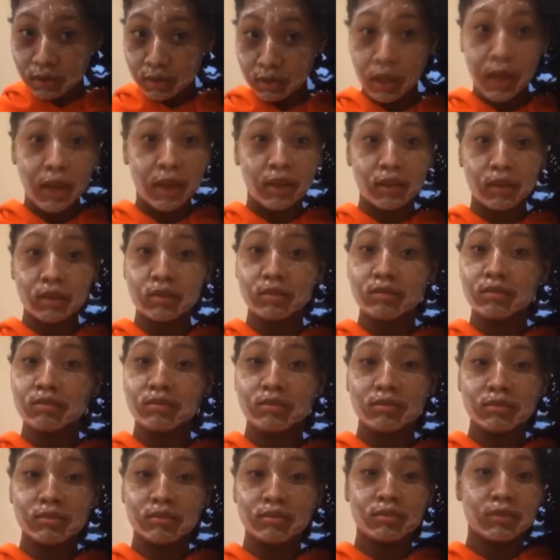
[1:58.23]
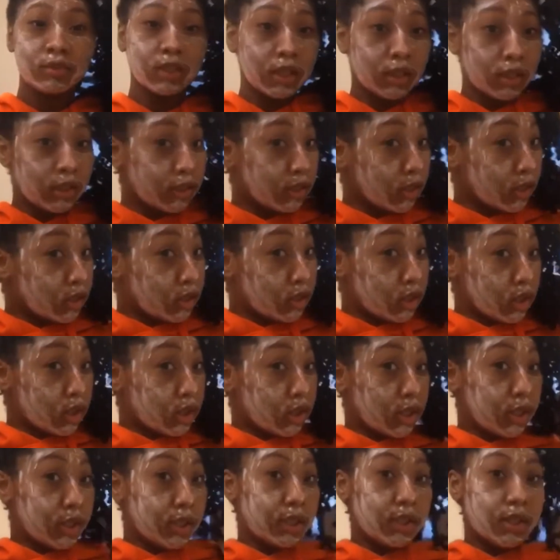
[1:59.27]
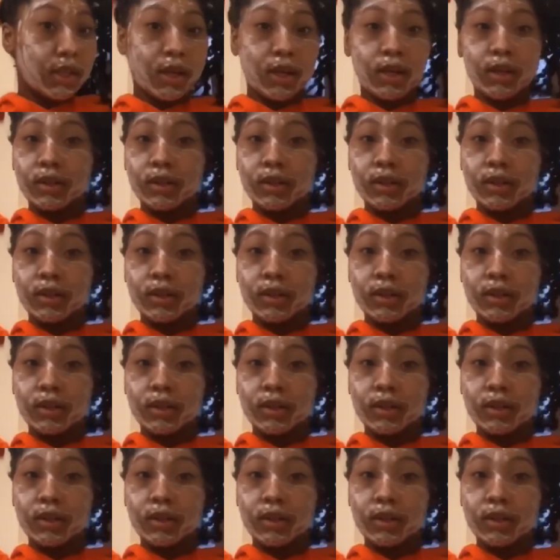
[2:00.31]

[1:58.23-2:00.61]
Like, that's just anything.